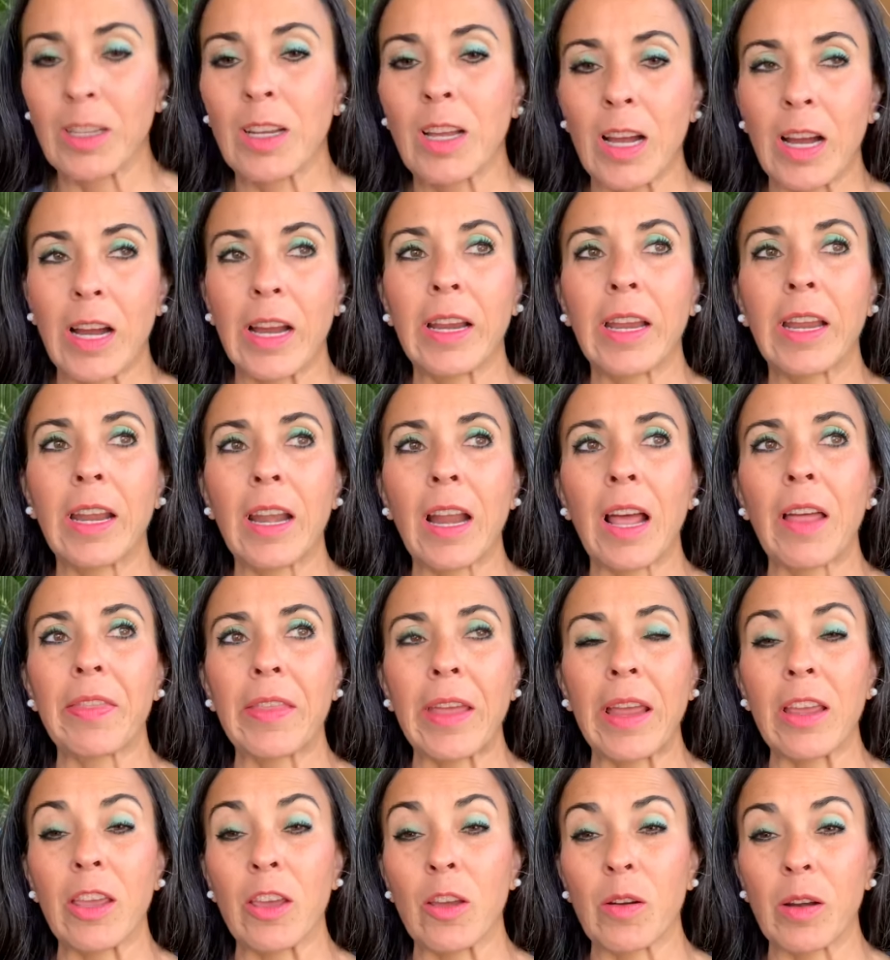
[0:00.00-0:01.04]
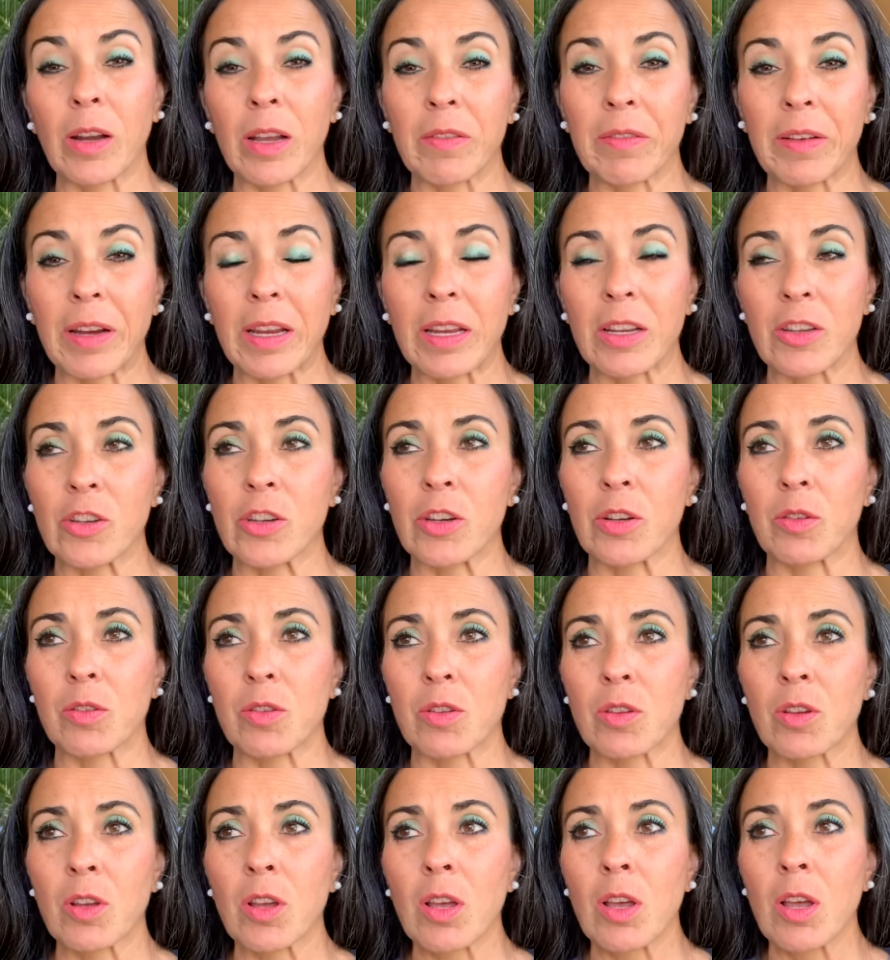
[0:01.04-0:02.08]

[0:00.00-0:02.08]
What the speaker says: I cannot thank you enough. I get chills.